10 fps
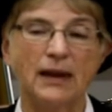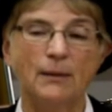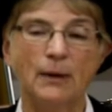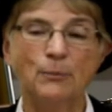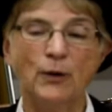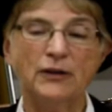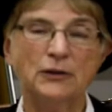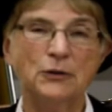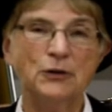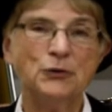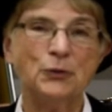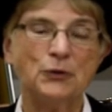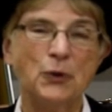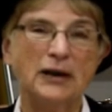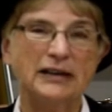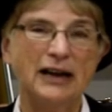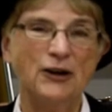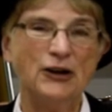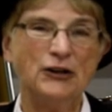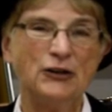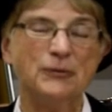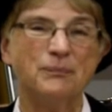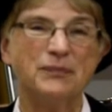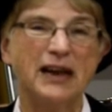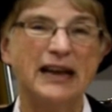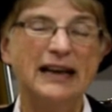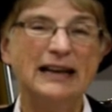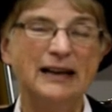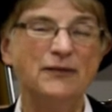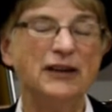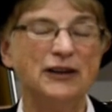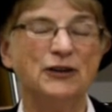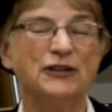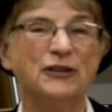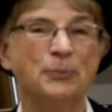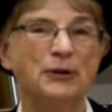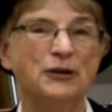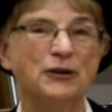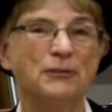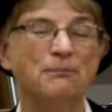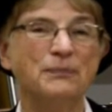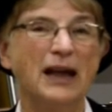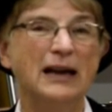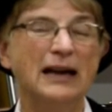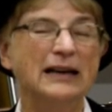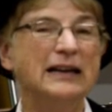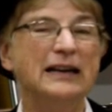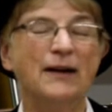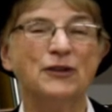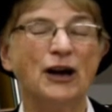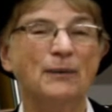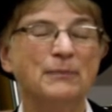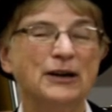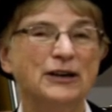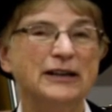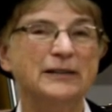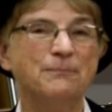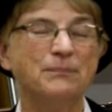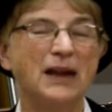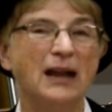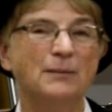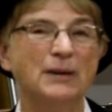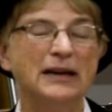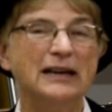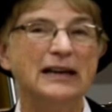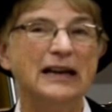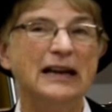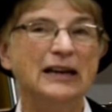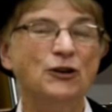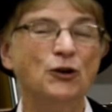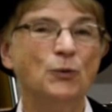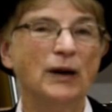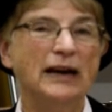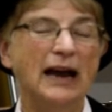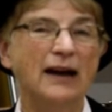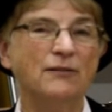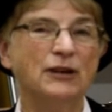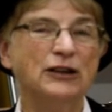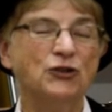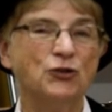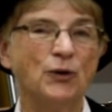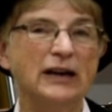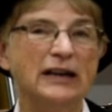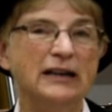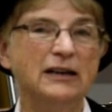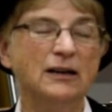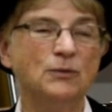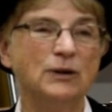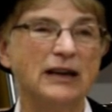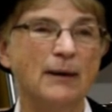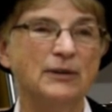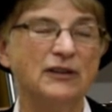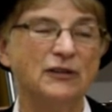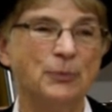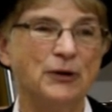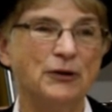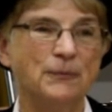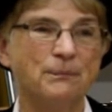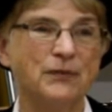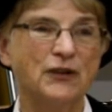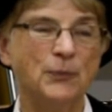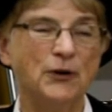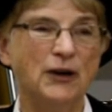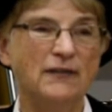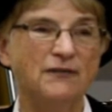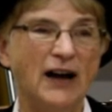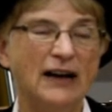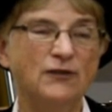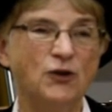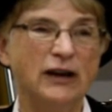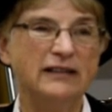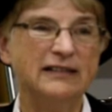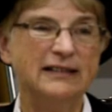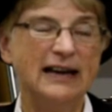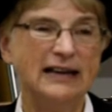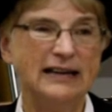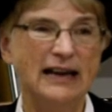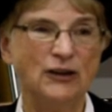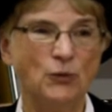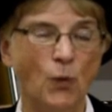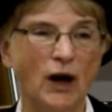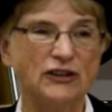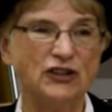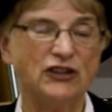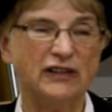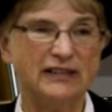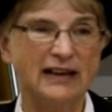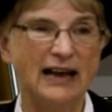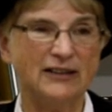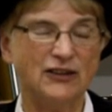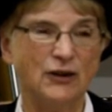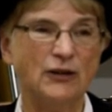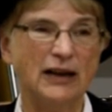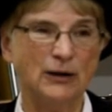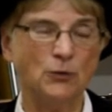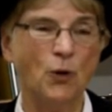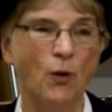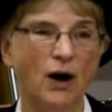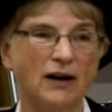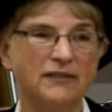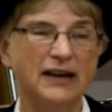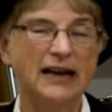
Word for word: My brother Lewis was quite a character. He lived here in Superior and he never got married. But he knew when every train would come into Superior. Superior had five trains a day and he had his watch set so that it would go off.